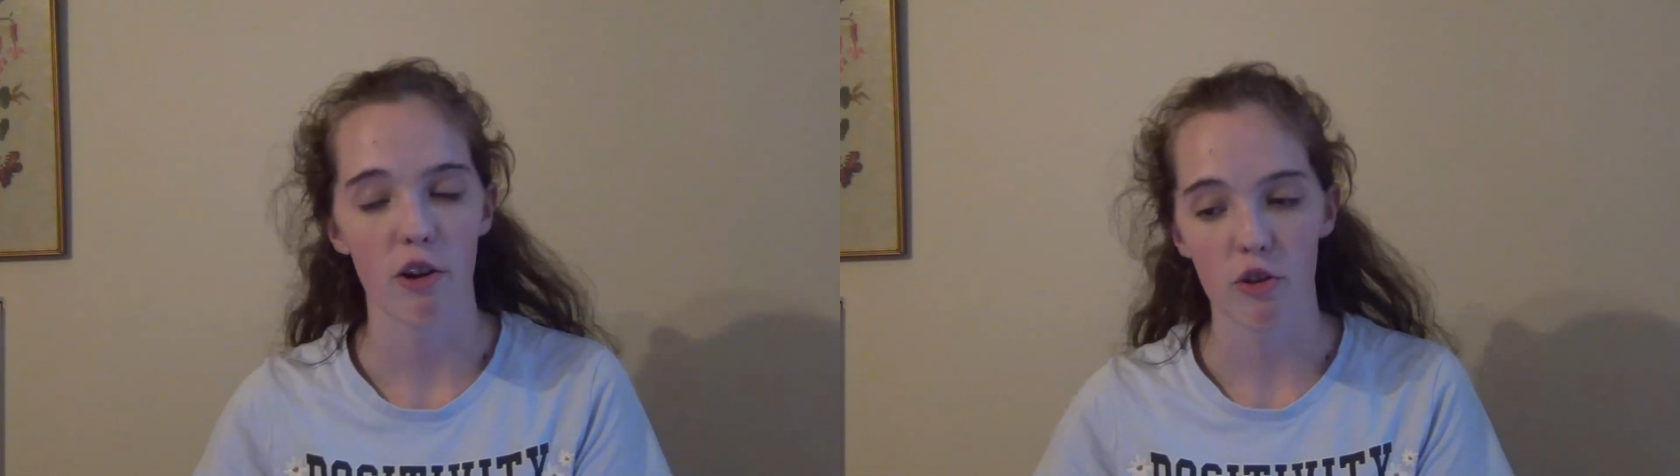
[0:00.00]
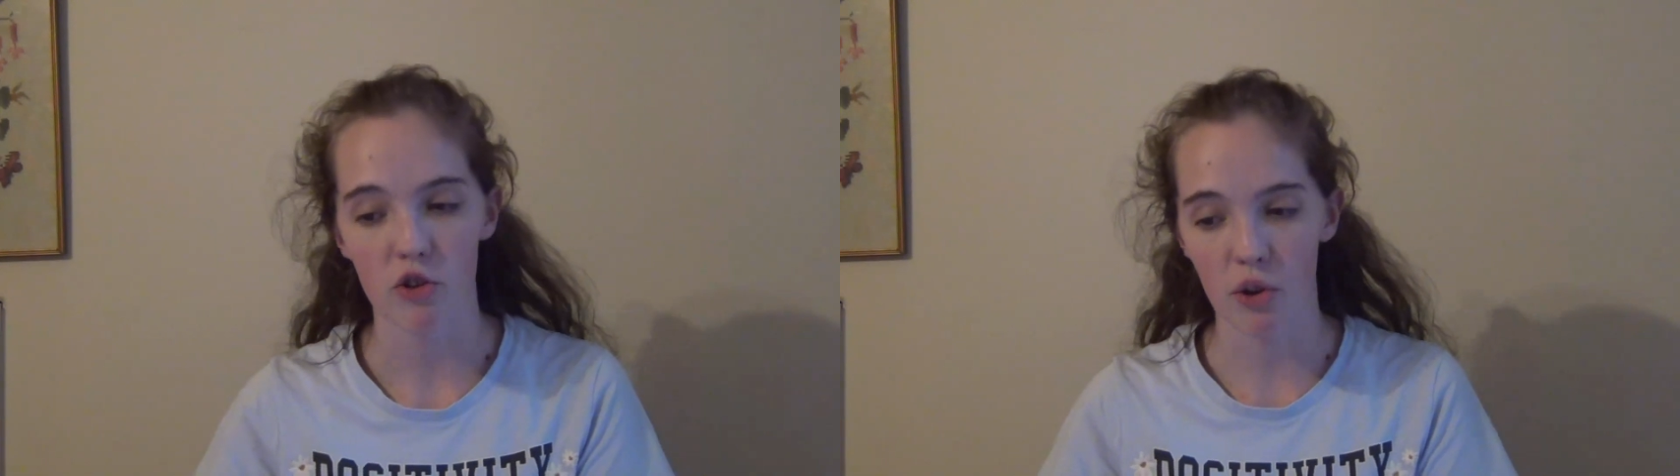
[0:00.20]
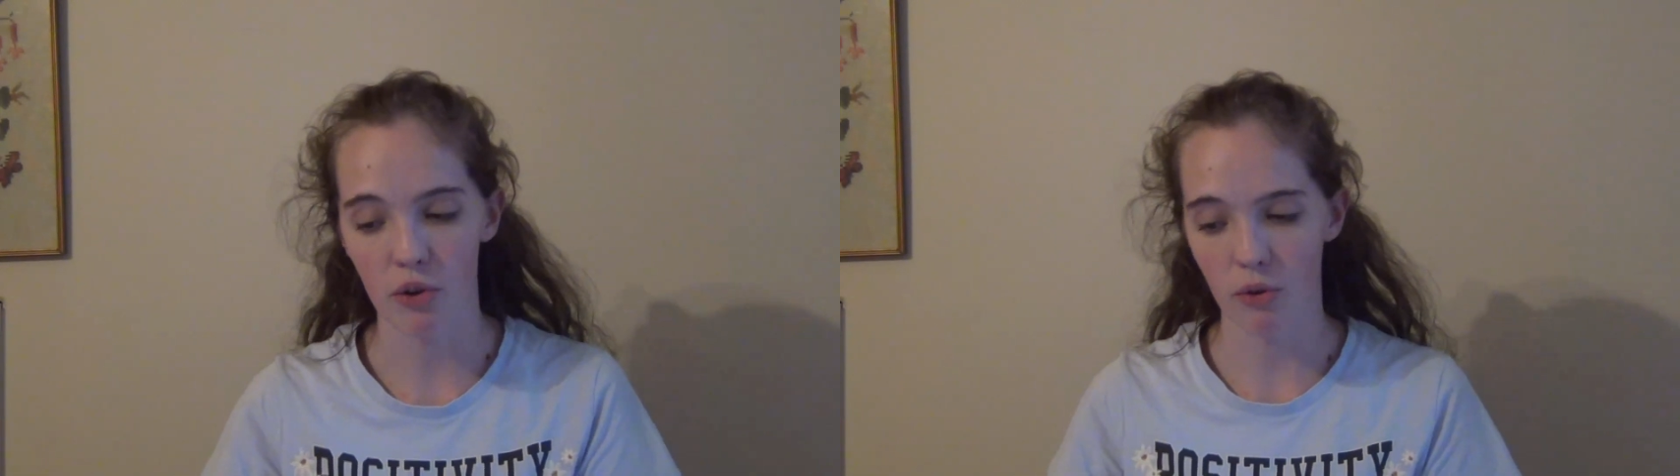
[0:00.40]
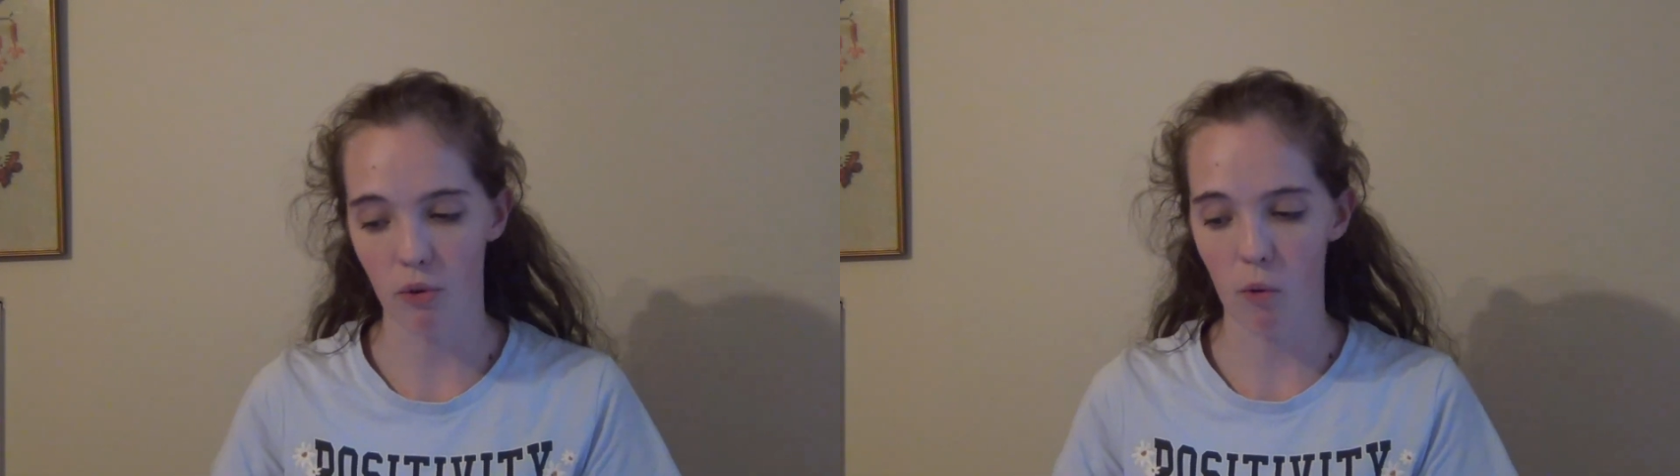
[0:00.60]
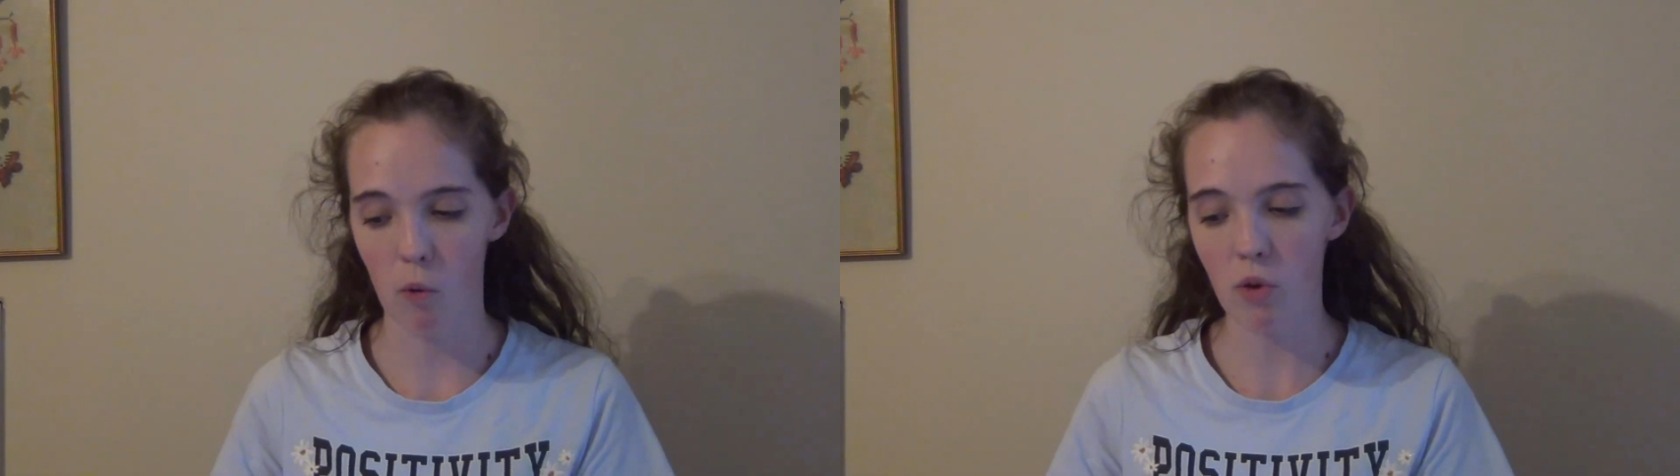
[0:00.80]
So
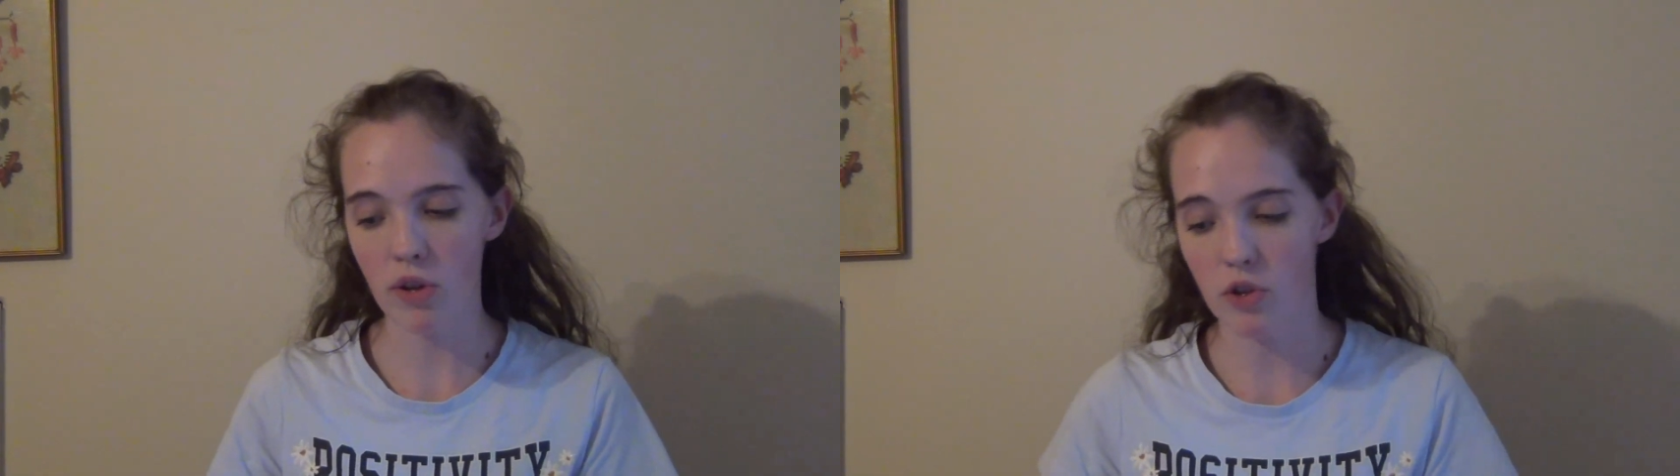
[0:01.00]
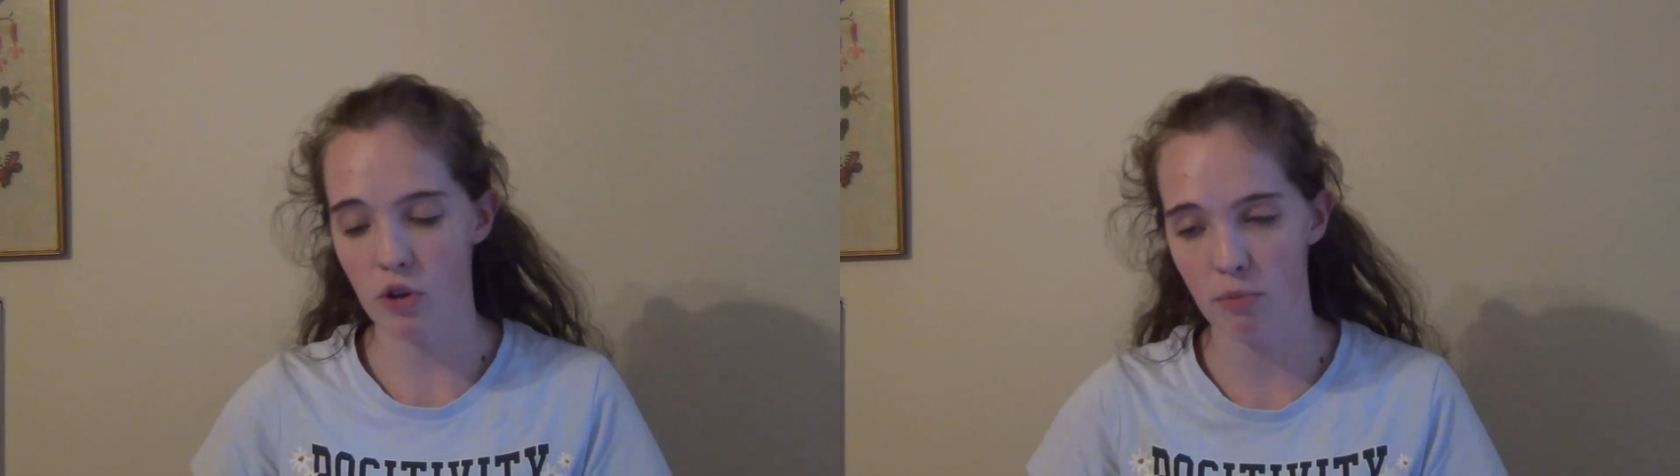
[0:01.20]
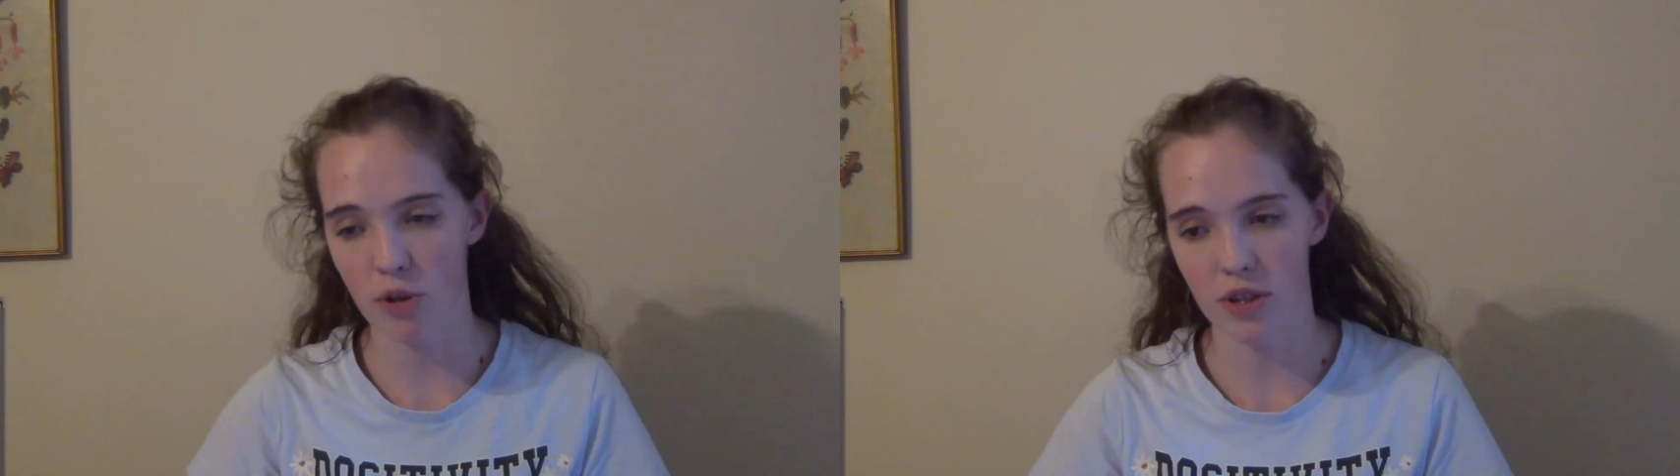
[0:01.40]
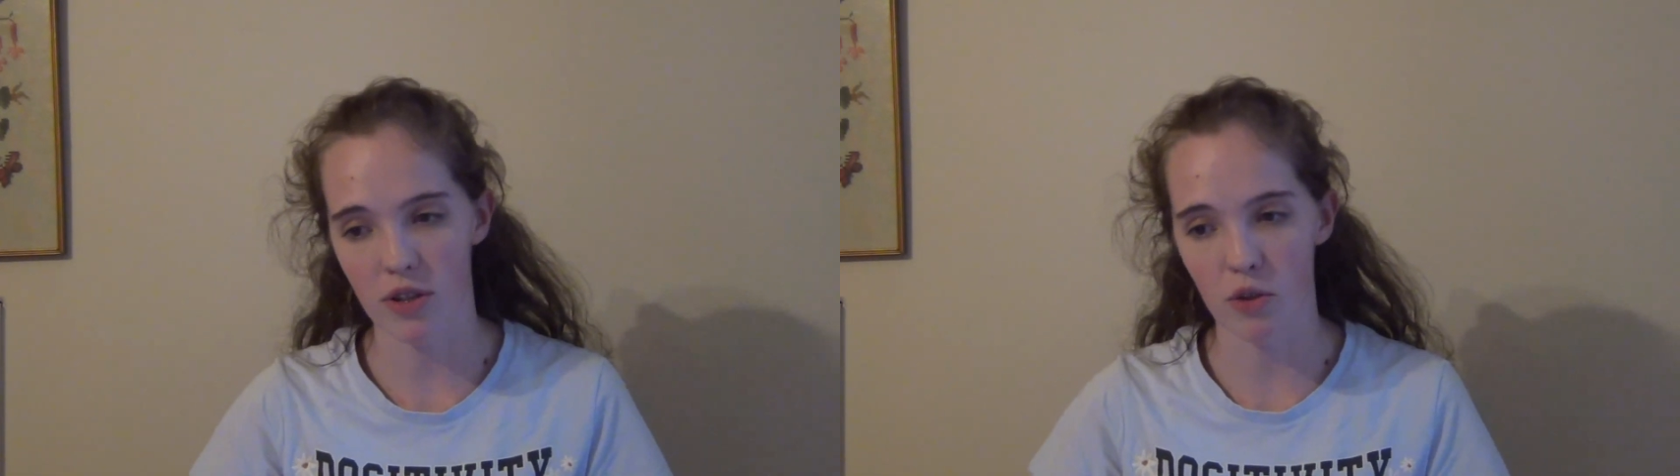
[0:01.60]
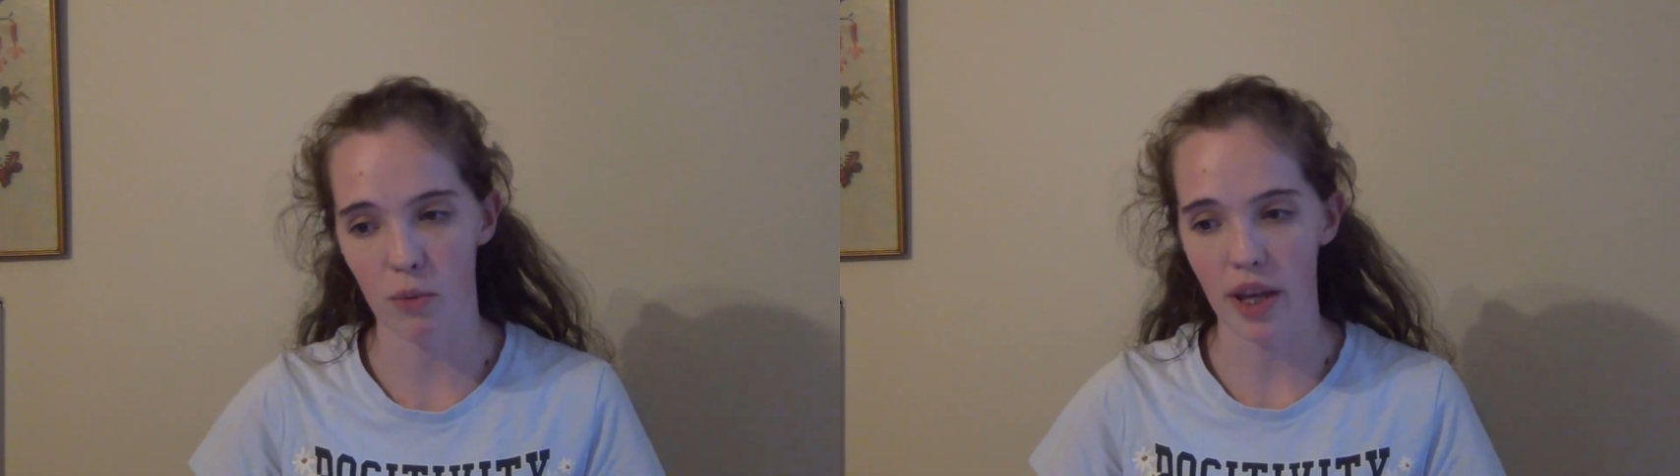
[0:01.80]
all the scriptures
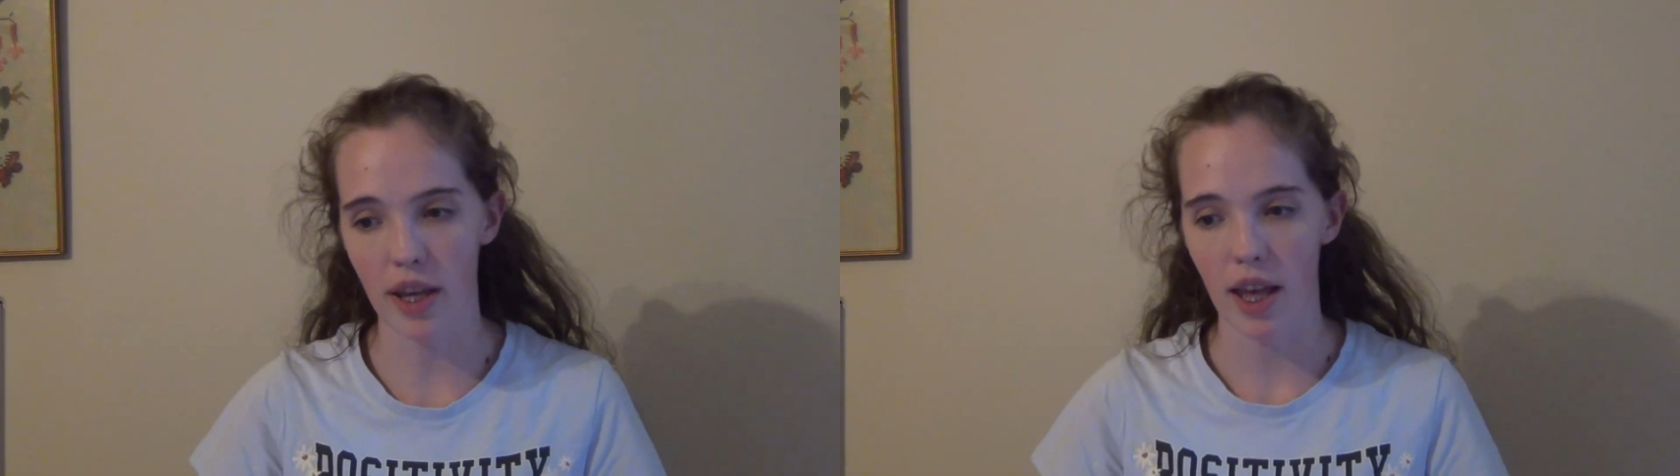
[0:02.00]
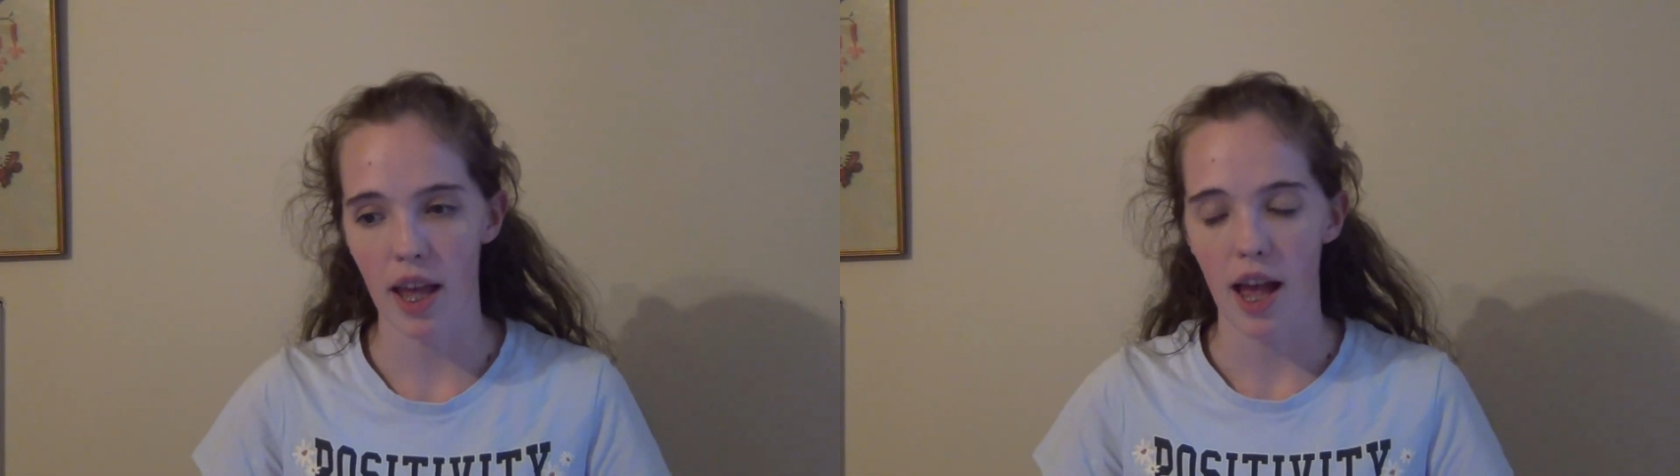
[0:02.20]
this week